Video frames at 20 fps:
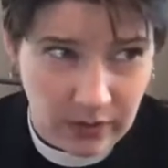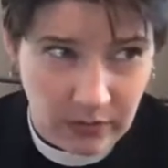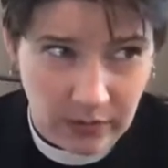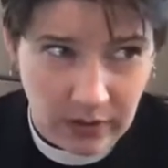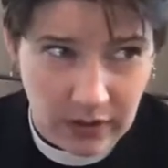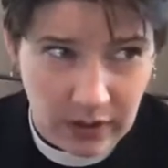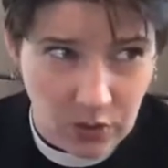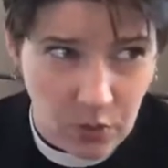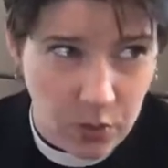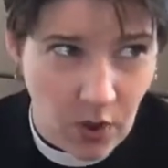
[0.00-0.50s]

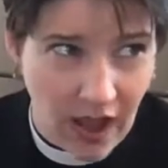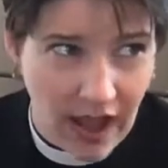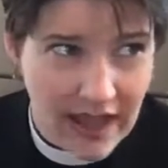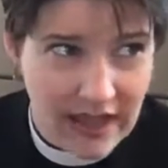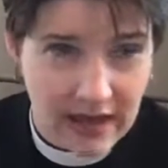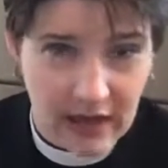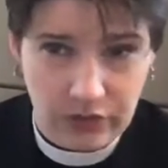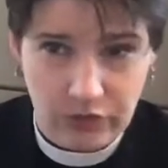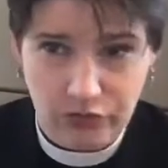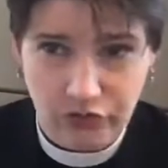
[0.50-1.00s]
really
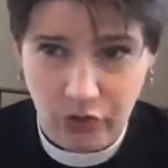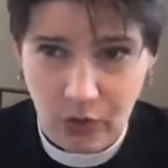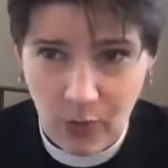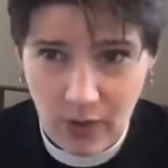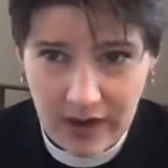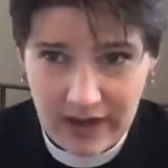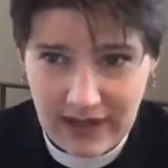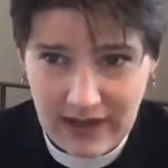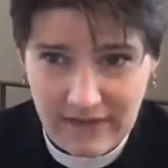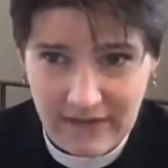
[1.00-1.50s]
quiet and you don't
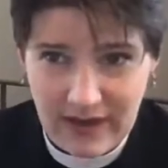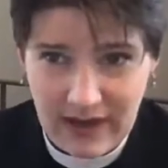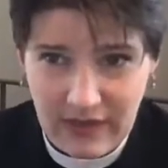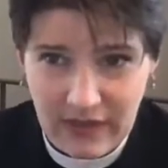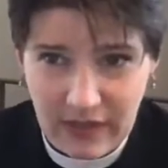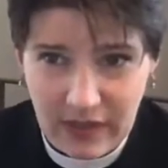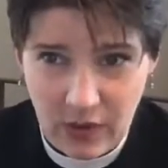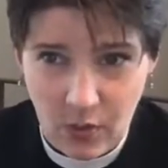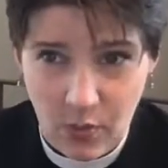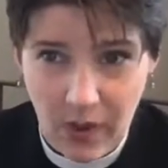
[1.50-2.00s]
want to give
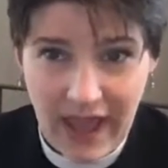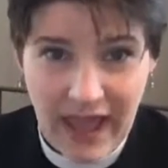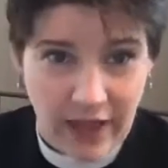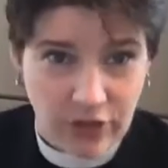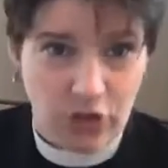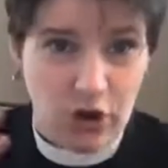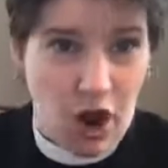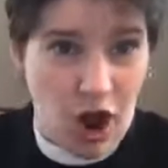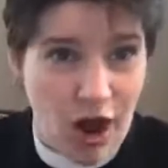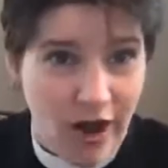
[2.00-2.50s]
anything away and
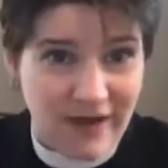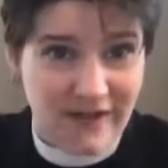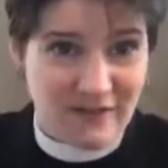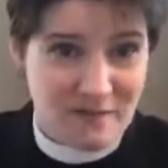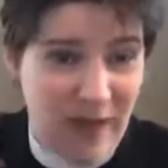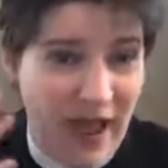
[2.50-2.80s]
your heart is